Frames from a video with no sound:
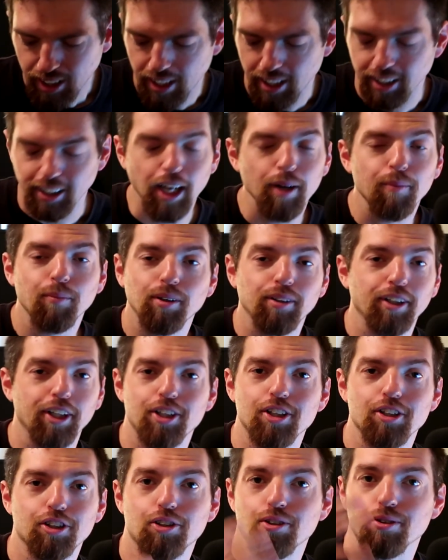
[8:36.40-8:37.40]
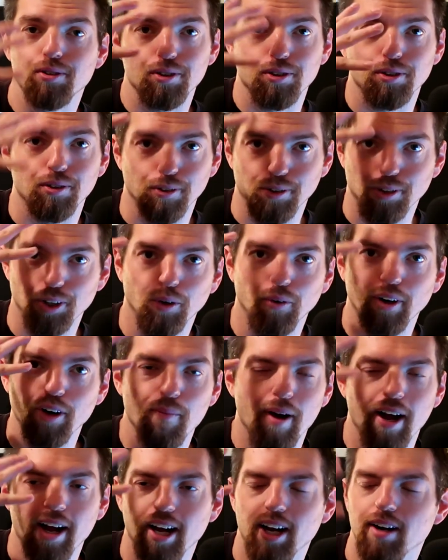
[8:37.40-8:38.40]
And I'm really just too in
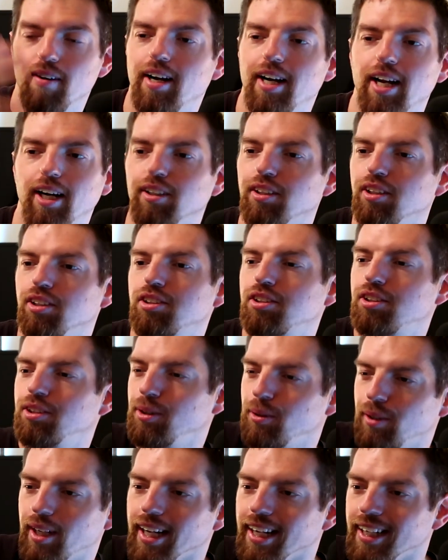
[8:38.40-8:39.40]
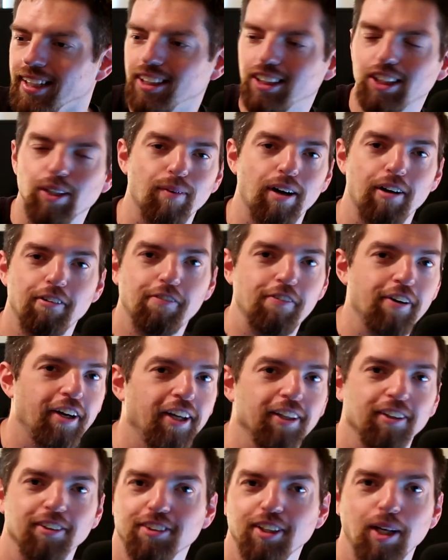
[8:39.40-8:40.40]
my head right now, just too into my
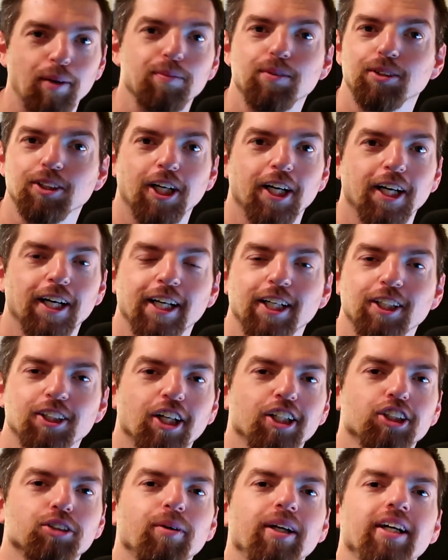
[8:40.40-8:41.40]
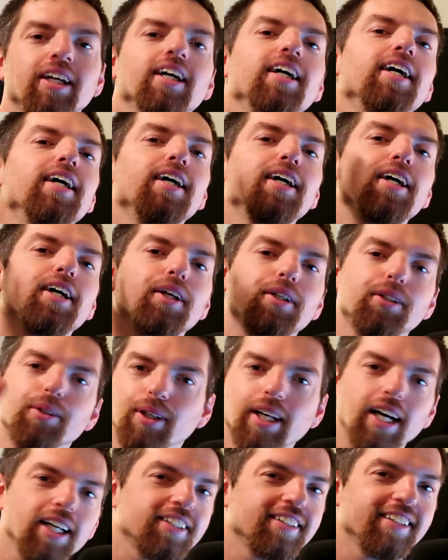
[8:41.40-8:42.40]
feels. I'm sorry, judge me. You
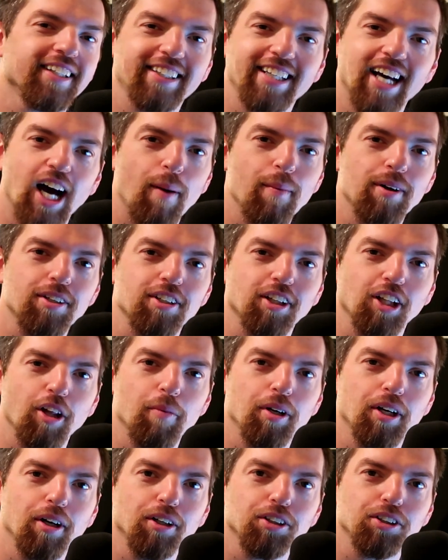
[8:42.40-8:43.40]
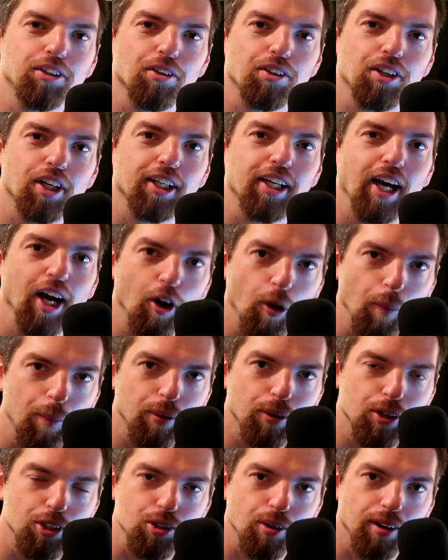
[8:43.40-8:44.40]
guys in the comments, you let me know what you think. I hope
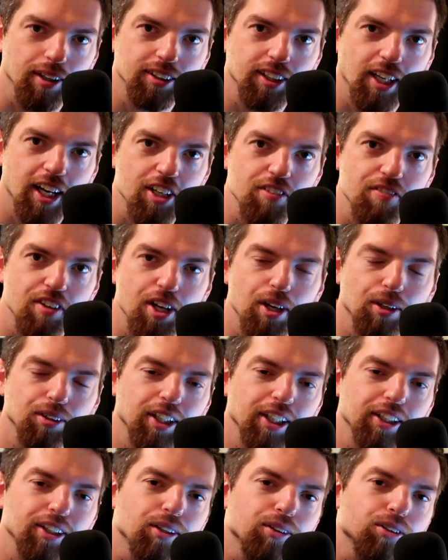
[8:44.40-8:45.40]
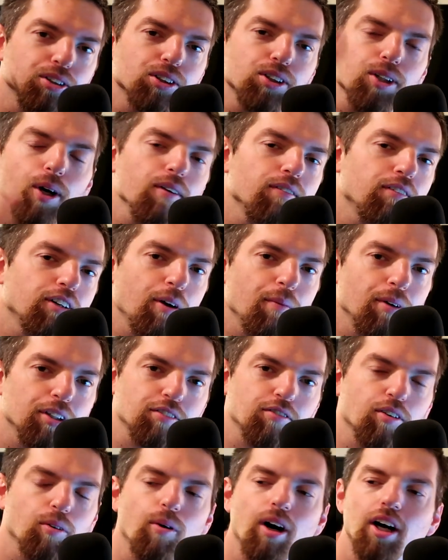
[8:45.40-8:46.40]
you enjoyed today's video. Thank you so very much
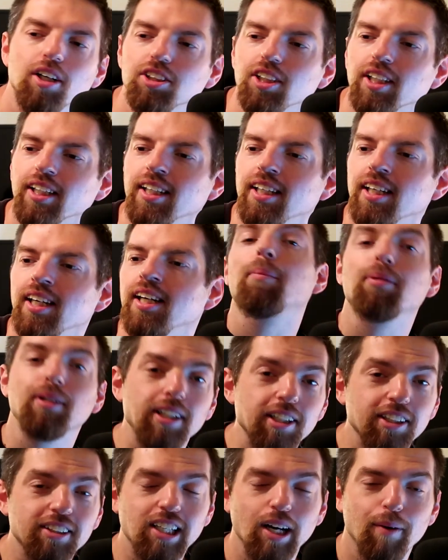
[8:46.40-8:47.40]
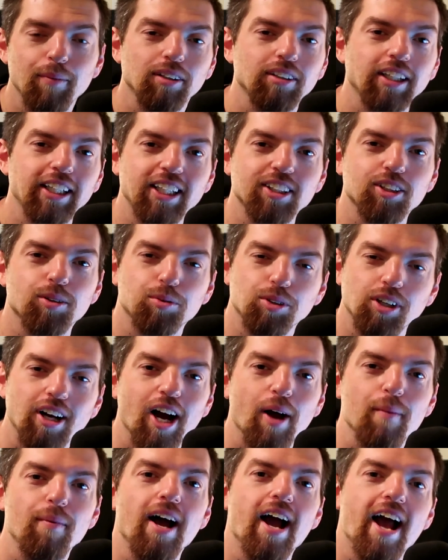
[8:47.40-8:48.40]
for watching. Please comment, like, and
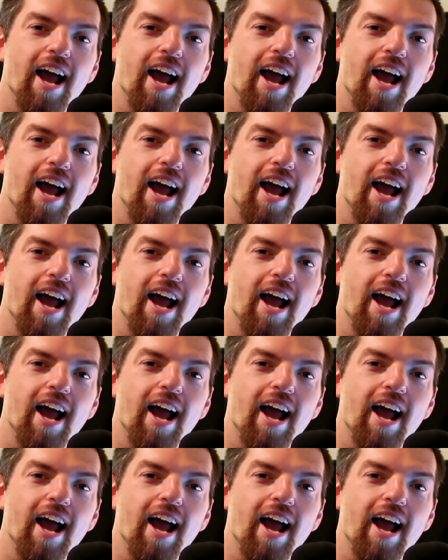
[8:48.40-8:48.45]
subscribe.